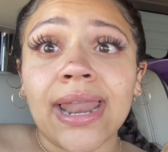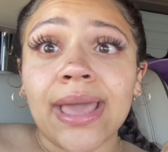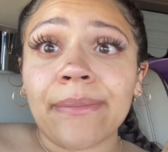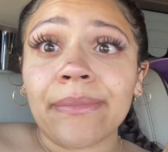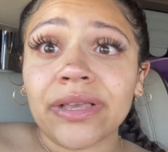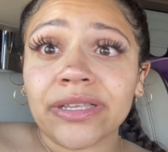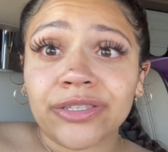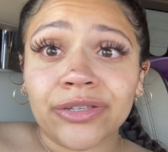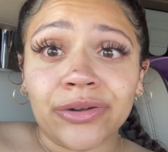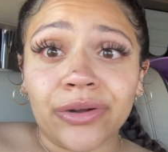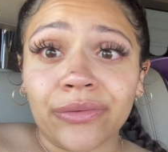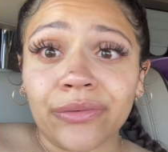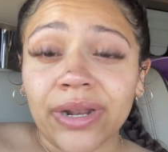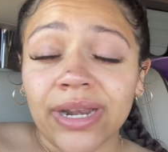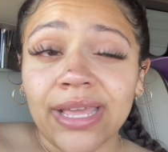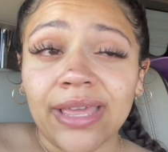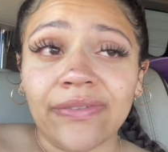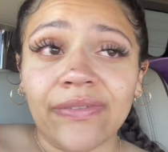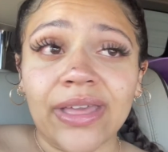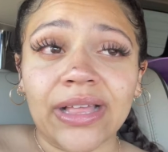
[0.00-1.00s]
I miss her
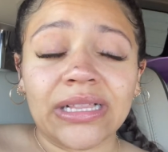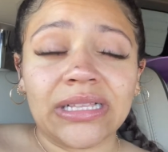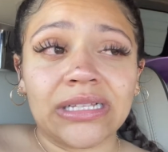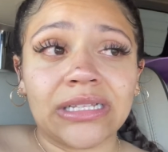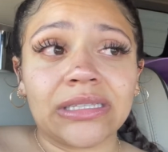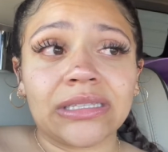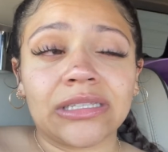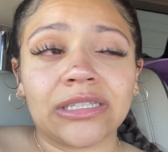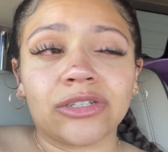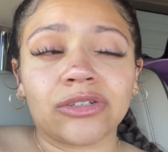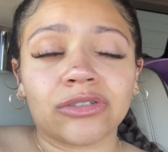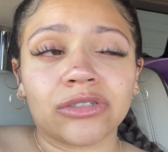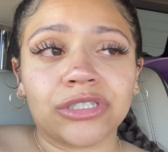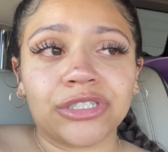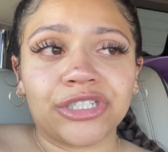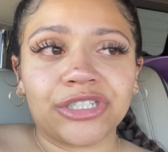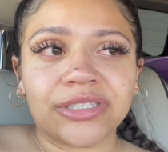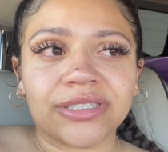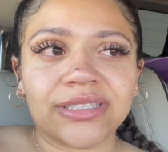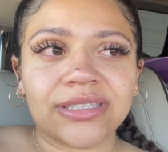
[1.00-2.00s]
already, and like literally
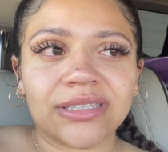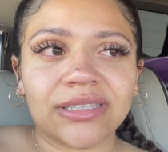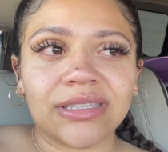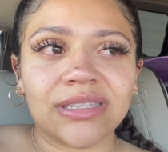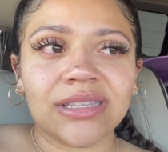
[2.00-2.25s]
just